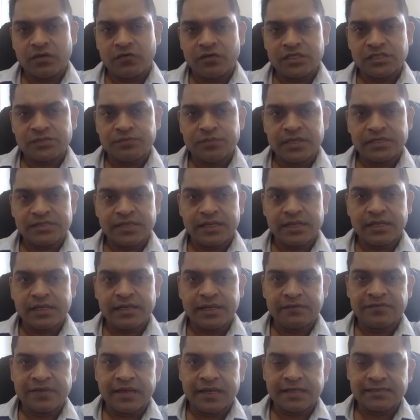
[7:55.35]
which basically
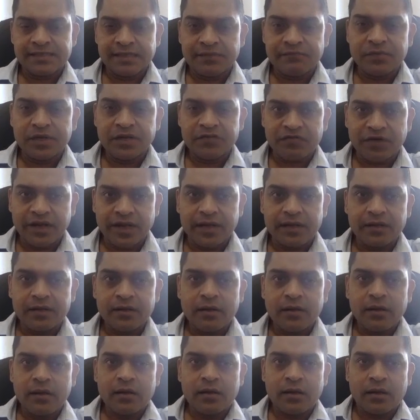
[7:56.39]
have exemplified
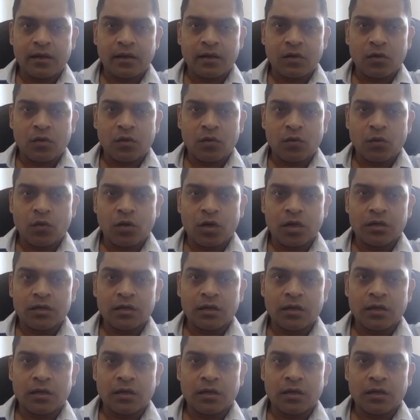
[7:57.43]
what